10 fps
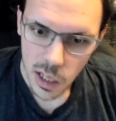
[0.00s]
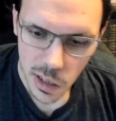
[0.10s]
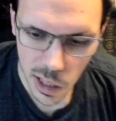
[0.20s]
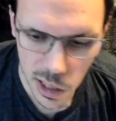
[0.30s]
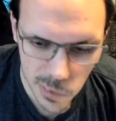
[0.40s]

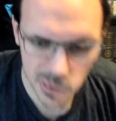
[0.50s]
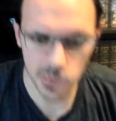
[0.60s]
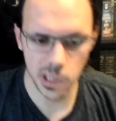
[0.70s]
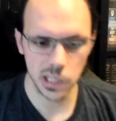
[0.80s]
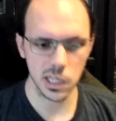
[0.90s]
that come from
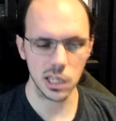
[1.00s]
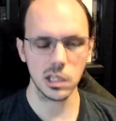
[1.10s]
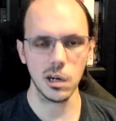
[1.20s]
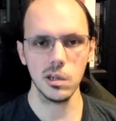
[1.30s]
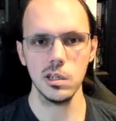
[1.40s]
these
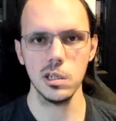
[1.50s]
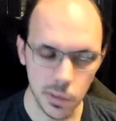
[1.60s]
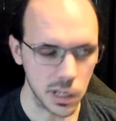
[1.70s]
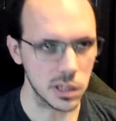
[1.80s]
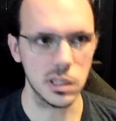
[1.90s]
Kickstarters
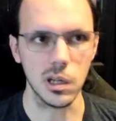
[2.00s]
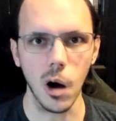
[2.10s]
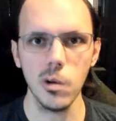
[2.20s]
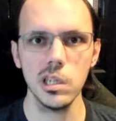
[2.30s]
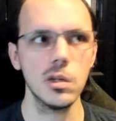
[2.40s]
because it's
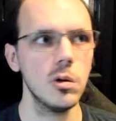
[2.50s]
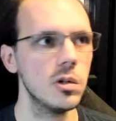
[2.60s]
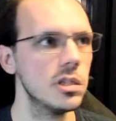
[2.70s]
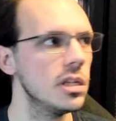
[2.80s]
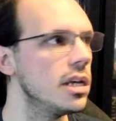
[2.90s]
always
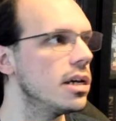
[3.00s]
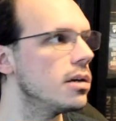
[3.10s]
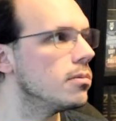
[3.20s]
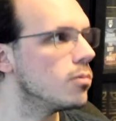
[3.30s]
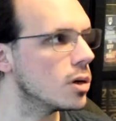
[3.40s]
cool to get
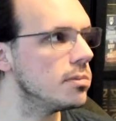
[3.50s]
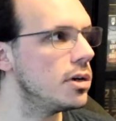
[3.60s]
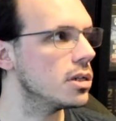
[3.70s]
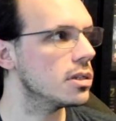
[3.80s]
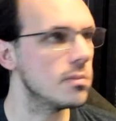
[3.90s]
more books,